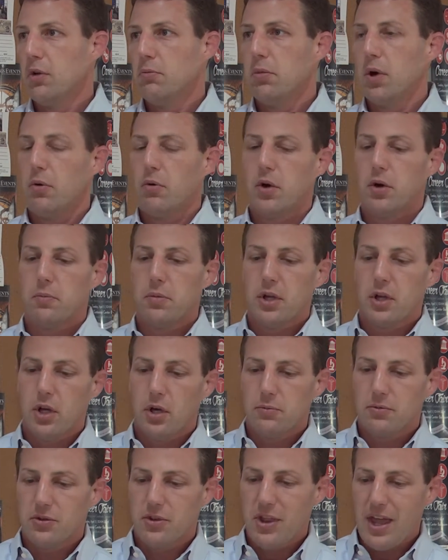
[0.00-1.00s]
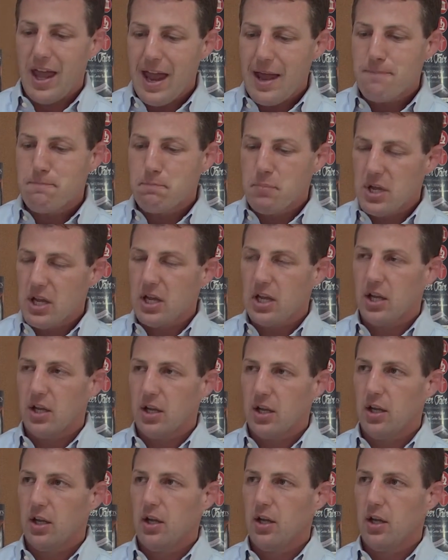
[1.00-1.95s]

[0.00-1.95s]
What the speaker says: But when it becomes that big